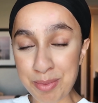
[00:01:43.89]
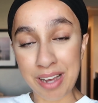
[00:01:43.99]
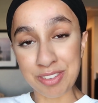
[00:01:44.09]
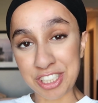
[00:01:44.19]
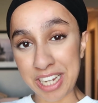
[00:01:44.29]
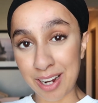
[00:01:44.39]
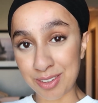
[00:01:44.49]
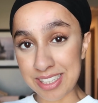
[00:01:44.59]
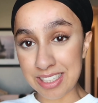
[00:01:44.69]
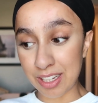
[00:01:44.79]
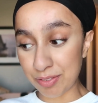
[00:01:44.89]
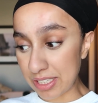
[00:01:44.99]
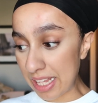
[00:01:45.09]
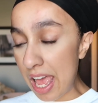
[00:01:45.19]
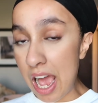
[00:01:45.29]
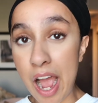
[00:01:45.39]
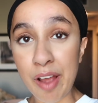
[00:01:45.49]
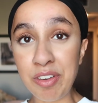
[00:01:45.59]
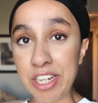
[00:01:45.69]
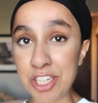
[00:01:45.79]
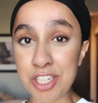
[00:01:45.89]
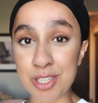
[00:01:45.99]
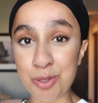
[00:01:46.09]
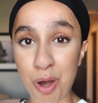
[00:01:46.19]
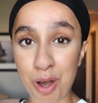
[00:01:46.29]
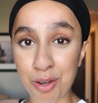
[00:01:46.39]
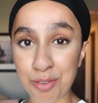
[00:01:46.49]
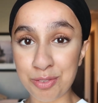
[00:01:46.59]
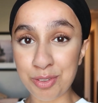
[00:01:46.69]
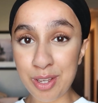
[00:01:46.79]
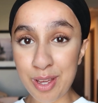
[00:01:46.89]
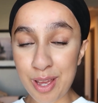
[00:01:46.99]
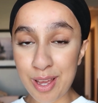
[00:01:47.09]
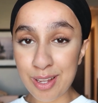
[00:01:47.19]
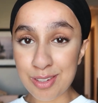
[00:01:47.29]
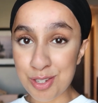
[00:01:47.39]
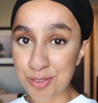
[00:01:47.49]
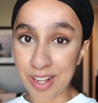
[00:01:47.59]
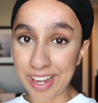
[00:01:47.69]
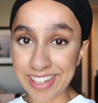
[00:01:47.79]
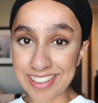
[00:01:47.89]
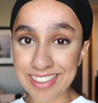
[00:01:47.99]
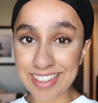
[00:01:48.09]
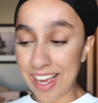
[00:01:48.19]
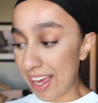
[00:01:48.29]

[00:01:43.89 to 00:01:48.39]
have a shower and stuff because I've literally just got off two flights.